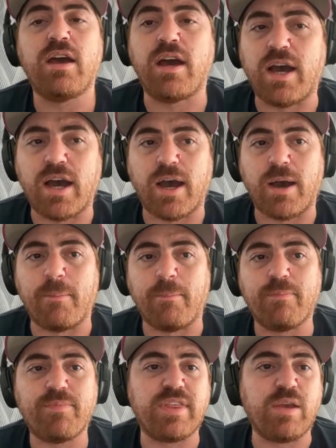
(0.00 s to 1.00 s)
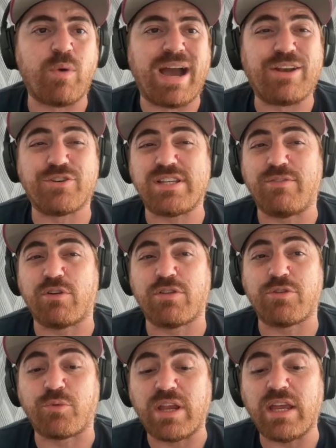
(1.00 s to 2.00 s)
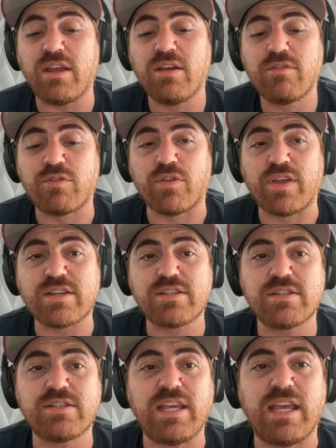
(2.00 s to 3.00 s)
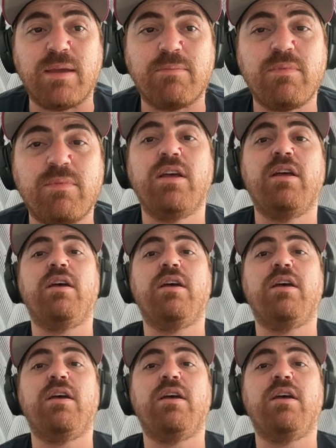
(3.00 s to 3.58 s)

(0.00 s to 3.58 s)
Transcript: wide receiver 3 for this team.